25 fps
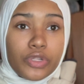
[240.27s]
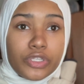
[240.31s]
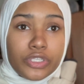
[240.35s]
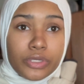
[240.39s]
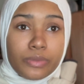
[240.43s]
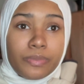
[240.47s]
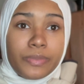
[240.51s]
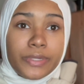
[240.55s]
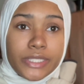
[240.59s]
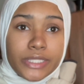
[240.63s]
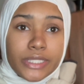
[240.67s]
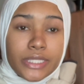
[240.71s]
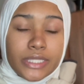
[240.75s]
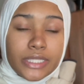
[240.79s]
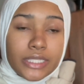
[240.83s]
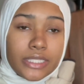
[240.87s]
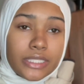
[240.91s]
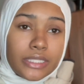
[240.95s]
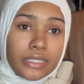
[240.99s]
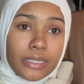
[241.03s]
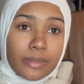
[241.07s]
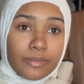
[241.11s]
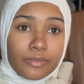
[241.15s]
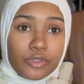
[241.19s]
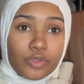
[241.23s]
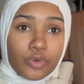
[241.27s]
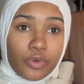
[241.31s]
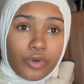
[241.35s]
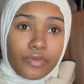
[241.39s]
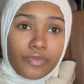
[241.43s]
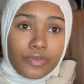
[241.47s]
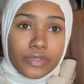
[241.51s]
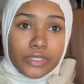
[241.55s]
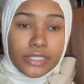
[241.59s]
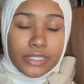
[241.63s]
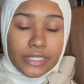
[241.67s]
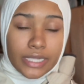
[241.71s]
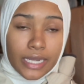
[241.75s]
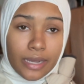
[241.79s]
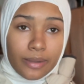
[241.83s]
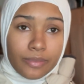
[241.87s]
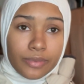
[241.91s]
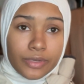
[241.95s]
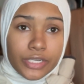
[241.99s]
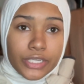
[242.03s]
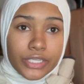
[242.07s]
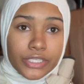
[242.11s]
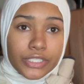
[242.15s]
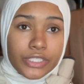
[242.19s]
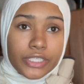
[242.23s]
your business is some sort of
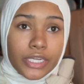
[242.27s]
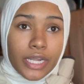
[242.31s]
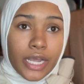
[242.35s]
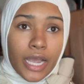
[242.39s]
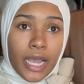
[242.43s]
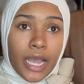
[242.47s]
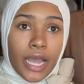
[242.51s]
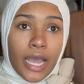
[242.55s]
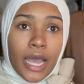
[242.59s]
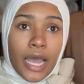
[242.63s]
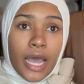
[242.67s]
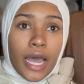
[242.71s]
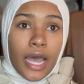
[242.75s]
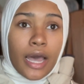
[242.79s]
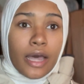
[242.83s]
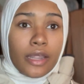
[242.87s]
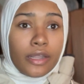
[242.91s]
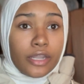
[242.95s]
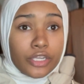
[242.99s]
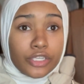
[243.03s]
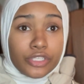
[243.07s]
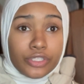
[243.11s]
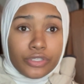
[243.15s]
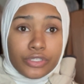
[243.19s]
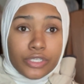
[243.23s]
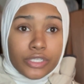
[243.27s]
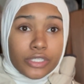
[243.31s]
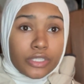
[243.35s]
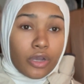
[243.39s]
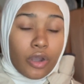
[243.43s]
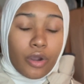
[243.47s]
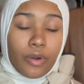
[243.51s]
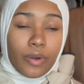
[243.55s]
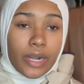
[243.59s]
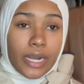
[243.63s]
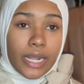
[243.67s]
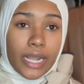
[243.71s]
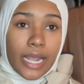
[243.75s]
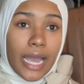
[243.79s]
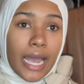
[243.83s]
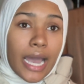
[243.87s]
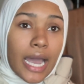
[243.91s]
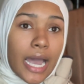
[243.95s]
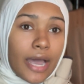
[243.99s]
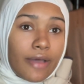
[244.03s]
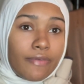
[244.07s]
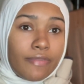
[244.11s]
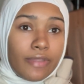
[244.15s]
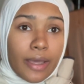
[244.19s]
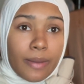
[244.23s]
established, unless you just already
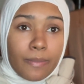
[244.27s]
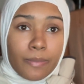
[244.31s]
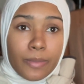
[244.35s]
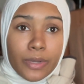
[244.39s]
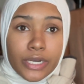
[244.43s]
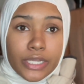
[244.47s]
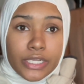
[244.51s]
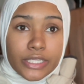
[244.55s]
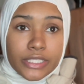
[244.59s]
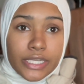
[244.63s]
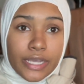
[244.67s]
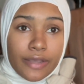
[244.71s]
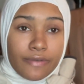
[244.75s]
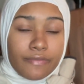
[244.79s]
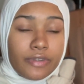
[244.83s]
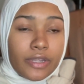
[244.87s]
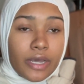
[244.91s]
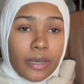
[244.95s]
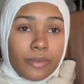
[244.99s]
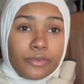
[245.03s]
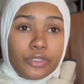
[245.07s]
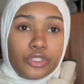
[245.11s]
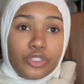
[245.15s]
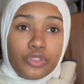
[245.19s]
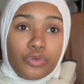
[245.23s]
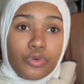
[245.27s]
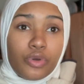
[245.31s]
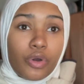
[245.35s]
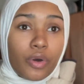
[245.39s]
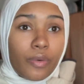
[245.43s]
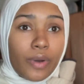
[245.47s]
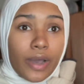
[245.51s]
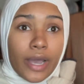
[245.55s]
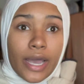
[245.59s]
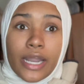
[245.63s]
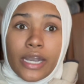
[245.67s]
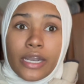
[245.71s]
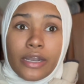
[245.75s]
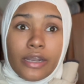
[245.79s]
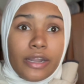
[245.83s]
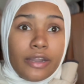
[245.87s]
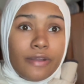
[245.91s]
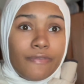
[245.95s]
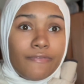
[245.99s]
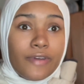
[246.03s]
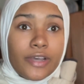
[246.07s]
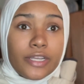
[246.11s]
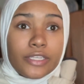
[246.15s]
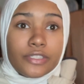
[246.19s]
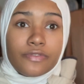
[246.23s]
have that money saved up to go ahead and
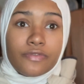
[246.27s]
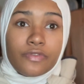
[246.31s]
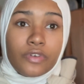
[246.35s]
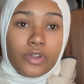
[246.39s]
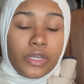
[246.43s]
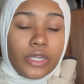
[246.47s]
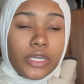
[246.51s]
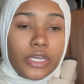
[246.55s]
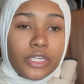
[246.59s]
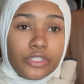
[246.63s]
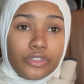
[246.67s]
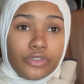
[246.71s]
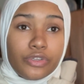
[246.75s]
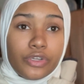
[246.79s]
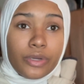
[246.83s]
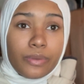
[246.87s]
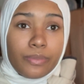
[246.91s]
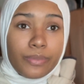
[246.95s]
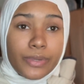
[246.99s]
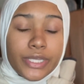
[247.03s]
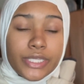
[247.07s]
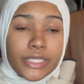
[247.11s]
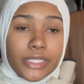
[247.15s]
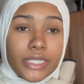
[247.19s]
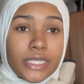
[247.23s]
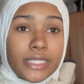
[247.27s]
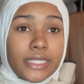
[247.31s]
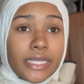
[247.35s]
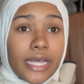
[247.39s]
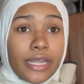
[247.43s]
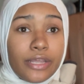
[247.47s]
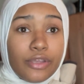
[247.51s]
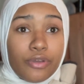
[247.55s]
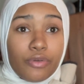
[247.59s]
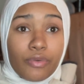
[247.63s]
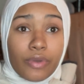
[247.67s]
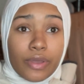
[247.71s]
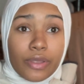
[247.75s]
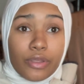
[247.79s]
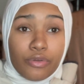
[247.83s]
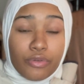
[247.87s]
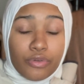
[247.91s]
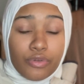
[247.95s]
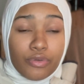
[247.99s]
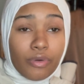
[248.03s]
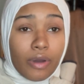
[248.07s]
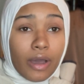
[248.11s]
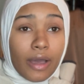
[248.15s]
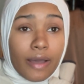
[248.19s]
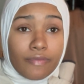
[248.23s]
invest fully into your business. And you do
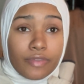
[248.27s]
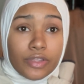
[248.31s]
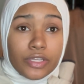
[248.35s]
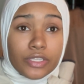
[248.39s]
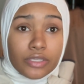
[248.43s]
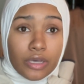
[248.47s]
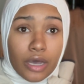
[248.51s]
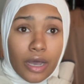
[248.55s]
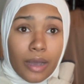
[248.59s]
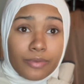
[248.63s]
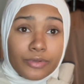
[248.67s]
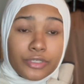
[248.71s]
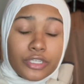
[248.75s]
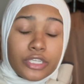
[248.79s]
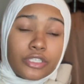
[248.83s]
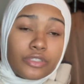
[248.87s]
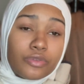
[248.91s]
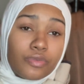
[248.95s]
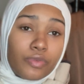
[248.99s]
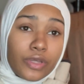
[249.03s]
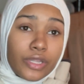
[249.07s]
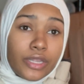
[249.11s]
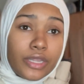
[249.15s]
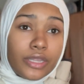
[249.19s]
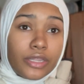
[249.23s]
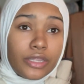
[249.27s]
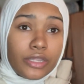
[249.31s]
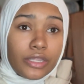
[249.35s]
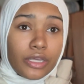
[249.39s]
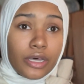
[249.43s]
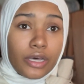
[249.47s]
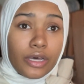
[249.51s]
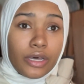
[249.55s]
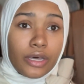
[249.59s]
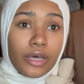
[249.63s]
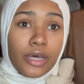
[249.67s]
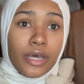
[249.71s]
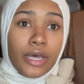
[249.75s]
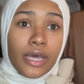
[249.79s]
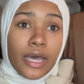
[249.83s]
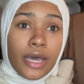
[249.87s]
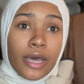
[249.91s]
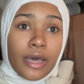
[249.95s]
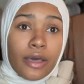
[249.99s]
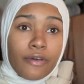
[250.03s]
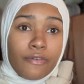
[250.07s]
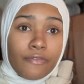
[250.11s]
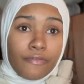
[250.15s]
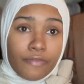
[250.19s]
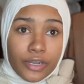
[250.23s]
have these options with the
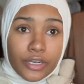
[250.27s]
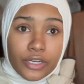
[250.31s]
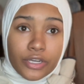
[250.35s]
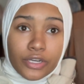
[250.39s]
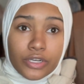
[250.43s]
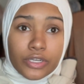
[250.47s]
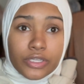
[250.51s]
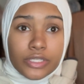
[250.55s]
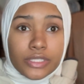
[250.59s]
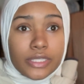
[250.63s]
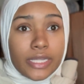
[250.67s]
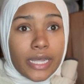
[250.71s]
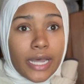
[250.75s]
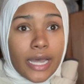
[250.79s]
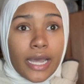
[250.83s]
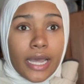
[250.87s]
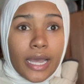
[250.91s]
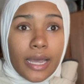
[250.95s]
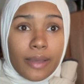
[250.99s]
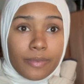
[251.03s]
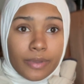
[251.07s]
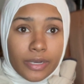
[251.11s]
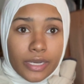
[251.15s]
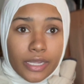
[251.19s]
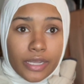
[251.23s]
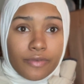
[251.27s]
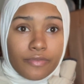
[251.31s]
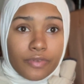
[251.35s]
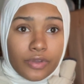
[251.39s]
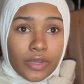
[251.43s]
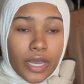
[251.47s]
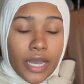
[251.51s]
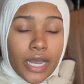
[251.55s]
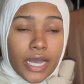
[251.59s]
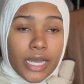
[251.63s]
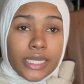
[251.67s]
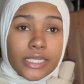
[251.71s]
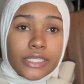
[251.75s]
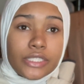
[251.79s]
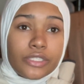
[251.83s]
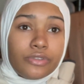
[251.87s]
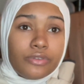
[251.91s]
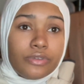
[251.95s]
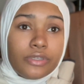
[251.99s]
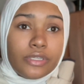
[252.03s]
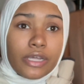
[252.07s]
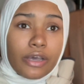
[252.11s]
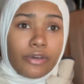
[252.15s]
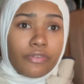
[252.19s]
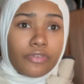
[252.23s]
vendors that I'm going to give you guys. You
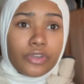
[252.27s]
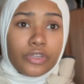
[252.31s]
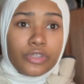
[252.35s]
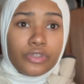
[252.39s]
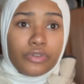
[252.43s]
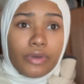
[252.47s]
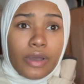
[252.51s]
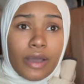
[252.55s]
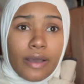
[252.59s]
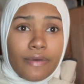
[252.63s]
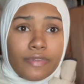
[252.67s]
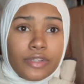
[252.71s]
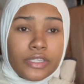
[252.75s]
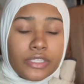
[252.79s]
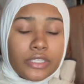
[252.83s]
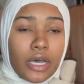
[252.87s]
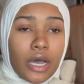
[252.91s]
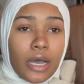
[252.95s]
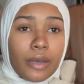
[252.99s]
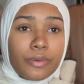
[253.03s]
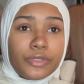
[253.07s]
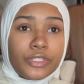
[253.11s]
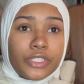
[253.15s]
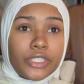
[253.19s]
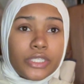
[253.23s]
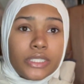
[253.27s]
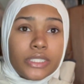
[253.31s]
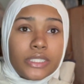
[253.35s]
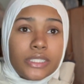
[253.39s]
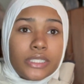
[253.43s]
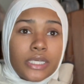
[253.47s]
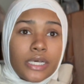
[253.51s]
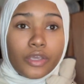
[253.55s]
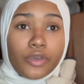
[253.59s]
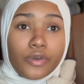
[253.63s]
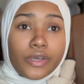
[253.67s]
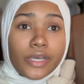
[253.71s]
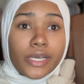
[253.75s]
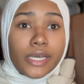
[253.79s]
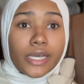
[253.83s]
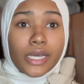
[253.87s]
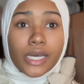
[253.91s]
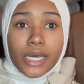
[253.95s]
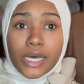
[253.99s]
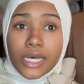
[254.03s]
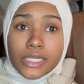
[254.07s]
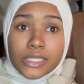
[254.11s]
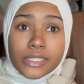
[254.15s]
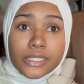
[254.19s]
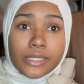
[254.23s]
definitely do have these options. You can
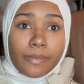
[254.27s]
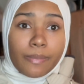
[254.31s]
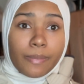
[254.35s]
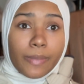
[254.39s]
custom